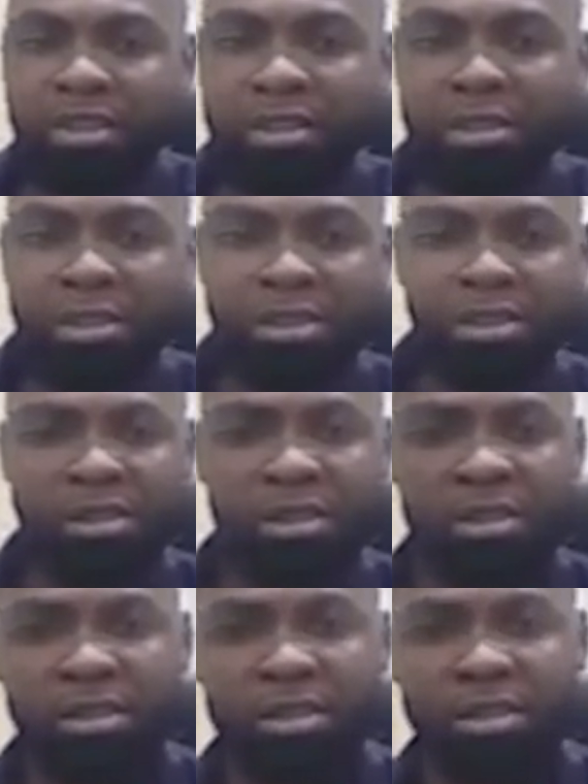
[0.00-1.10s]

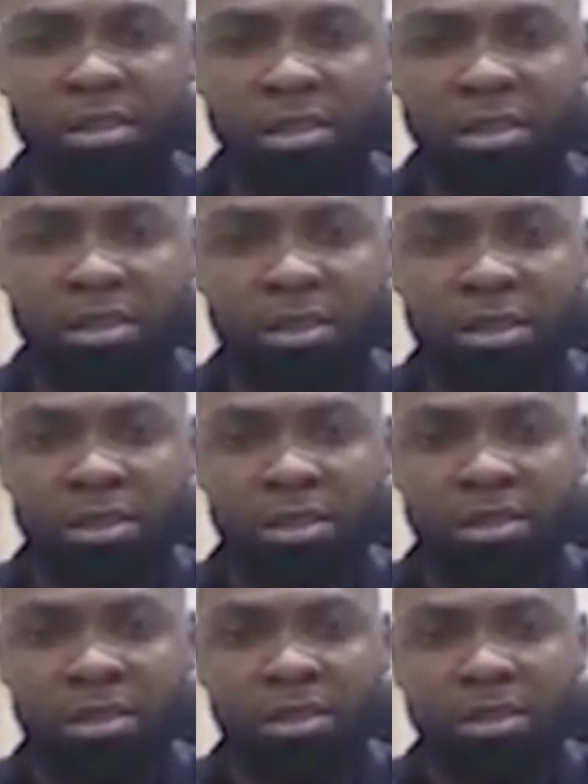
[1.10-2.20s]

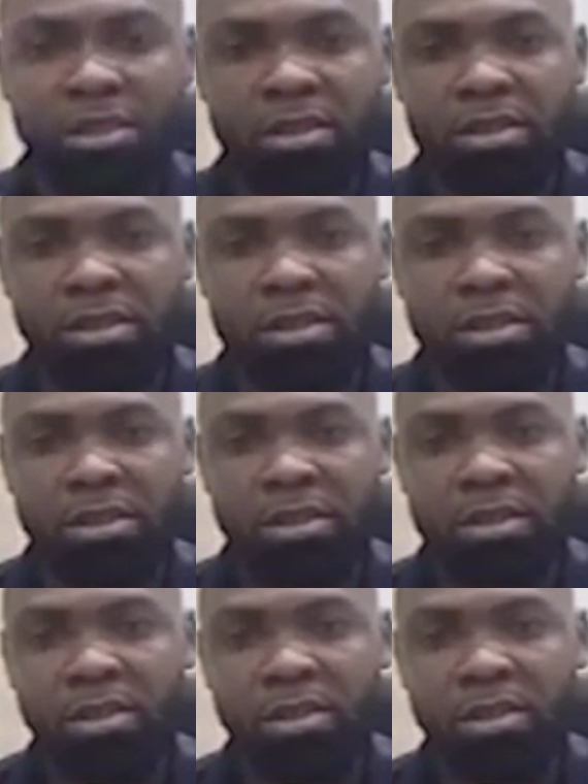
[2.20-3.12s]
[no speech]